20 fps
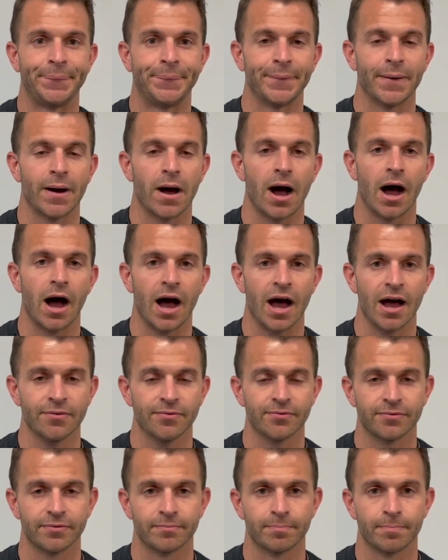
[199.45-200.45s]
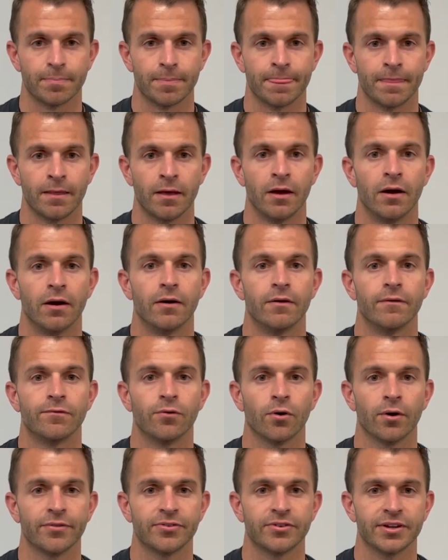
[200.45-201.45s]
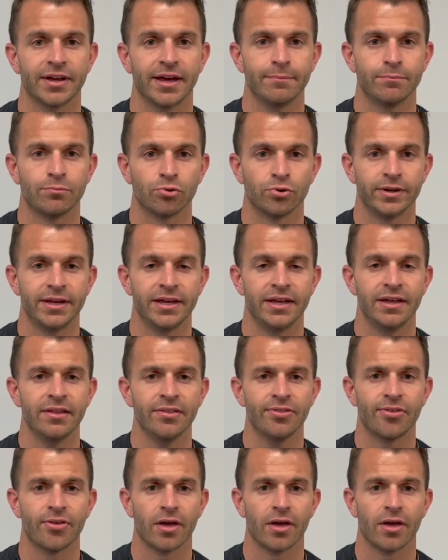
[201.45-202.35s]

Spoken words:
Off. Fourth time, breathe.